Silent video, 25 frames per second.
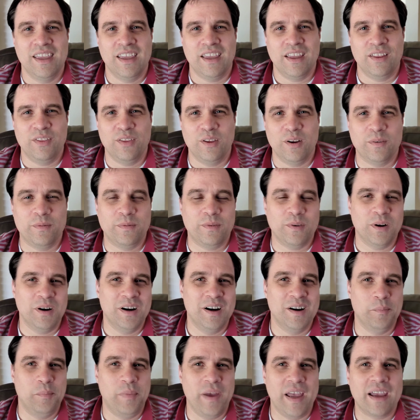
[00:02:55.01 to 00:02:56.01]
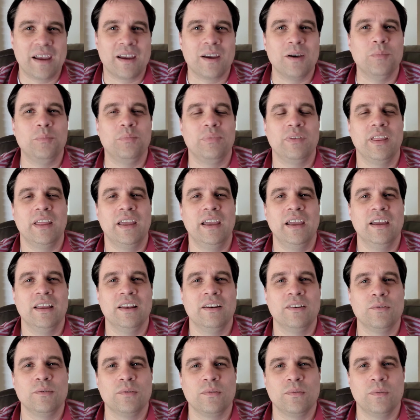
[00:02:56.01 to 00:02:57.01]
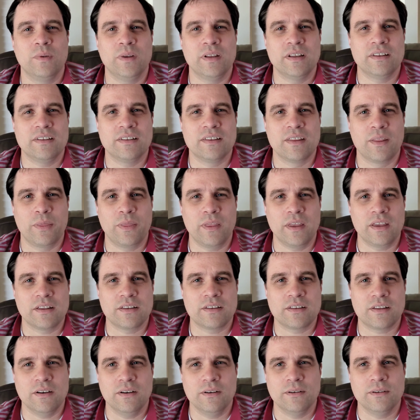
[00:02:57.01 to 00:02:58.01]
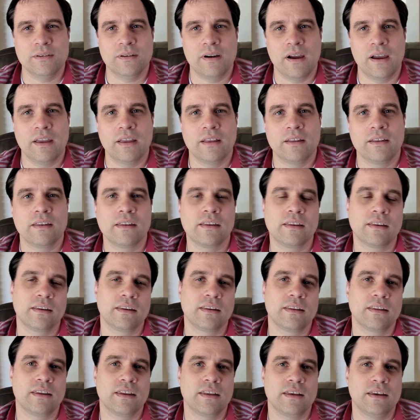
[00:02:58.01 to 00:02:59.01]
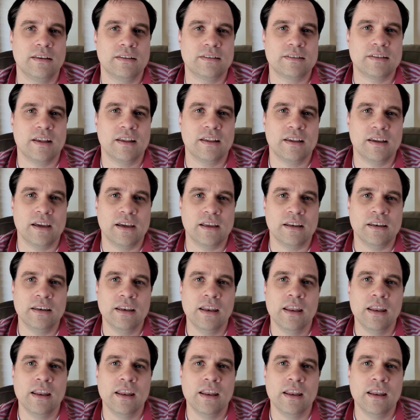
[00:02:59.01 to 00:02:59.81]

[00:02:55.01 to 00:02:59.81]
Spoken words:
and therefore a backup plan when things go awry. That's all I have.